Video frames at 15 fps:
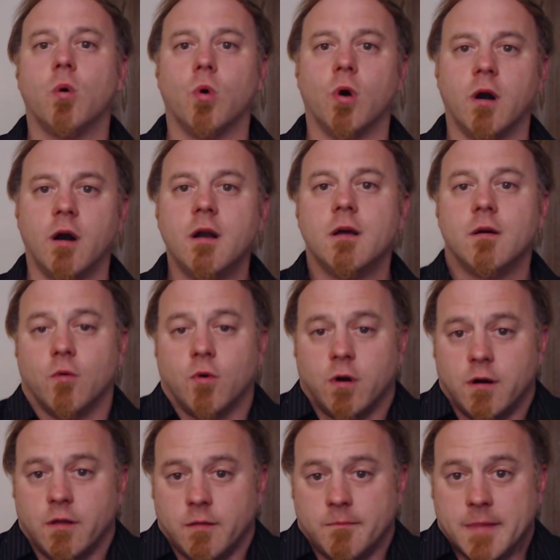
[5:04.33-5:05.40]
or,
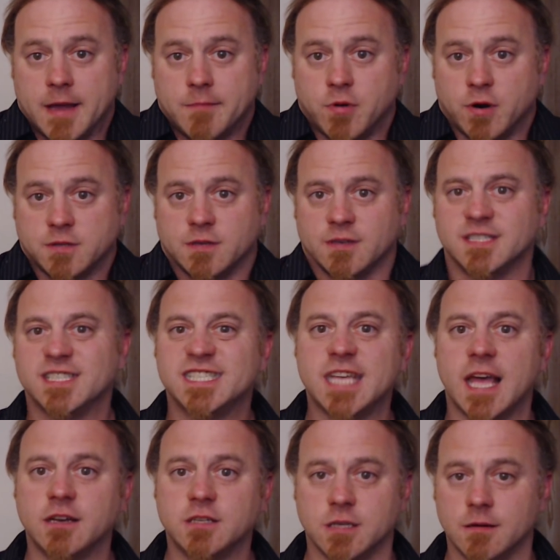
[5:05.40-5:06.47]
or my personal
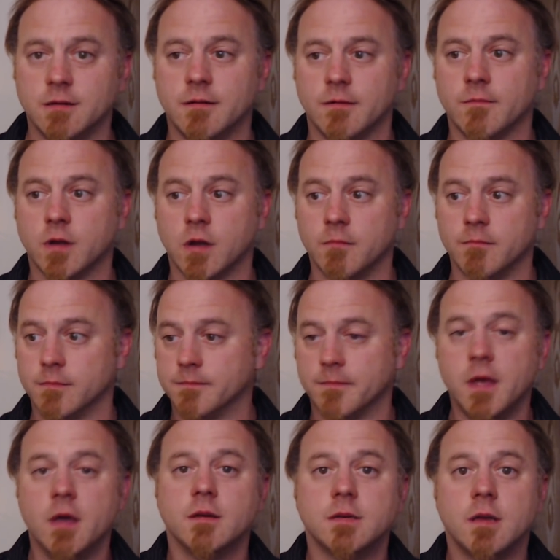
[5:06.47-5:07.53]
ascension.
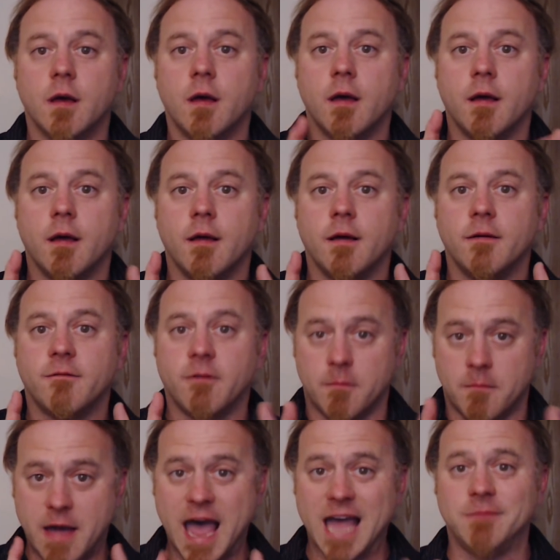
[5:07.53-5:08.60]
From
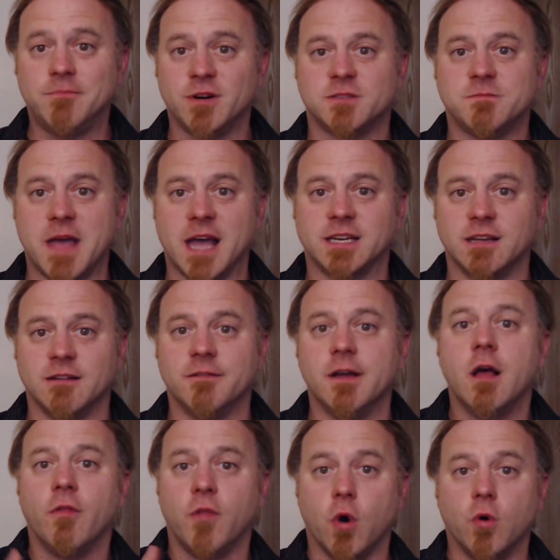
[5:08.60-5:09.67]
my perspective,
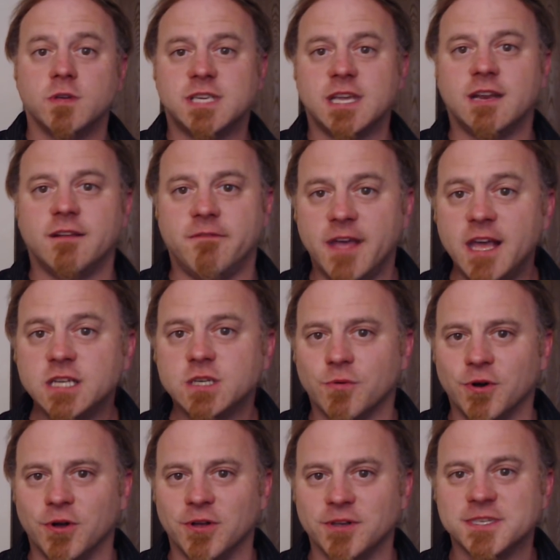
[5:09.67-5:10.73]
those
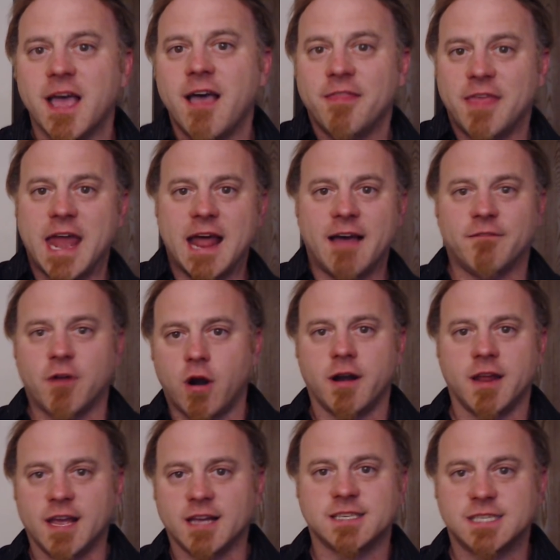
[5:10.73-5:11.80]
individuals that have
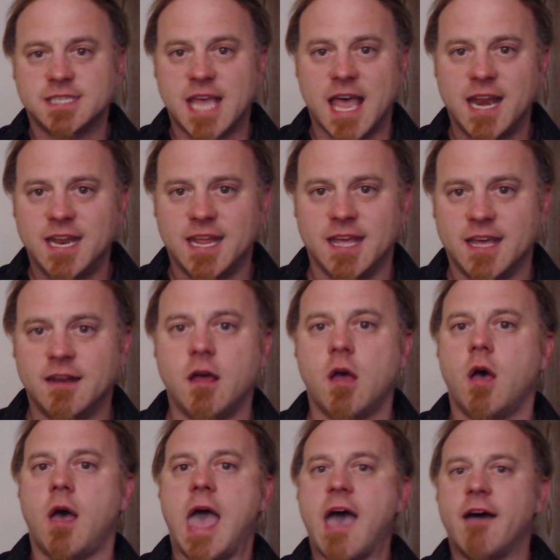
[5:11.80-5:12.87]
already ascended
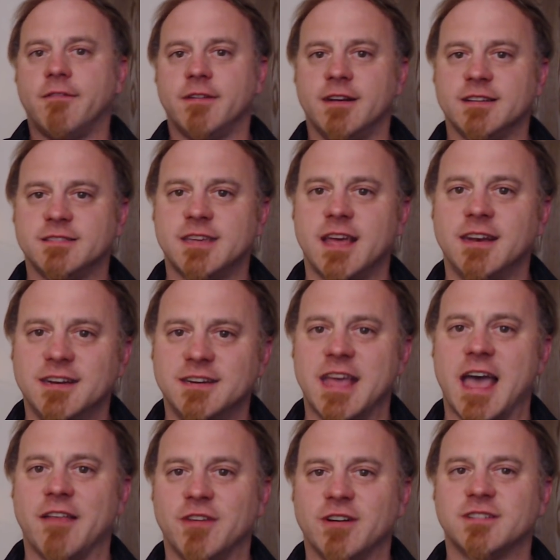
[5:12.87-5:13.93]
haven't ascended
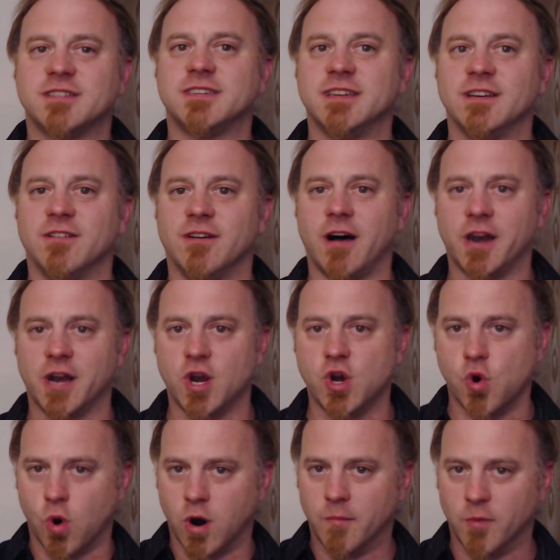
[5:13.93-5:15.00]
yet. They're still on a
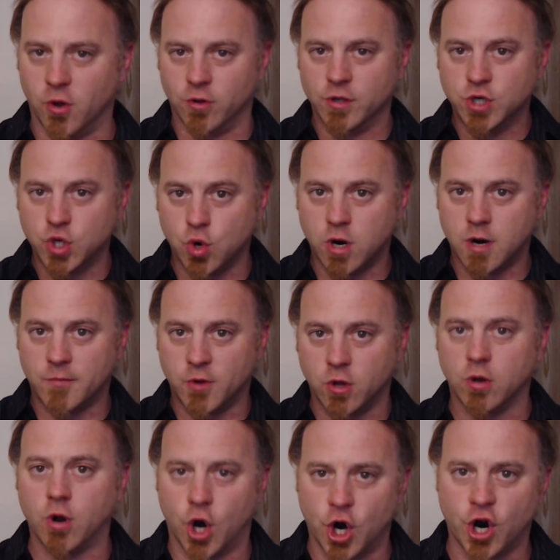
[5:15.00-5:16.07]
normal,
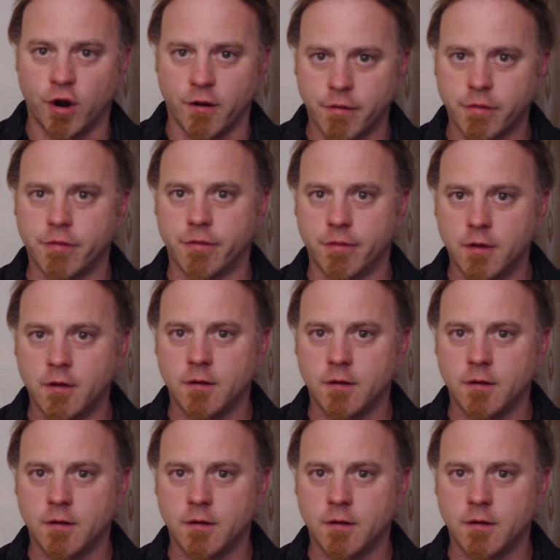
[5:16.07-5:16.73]
normal earth.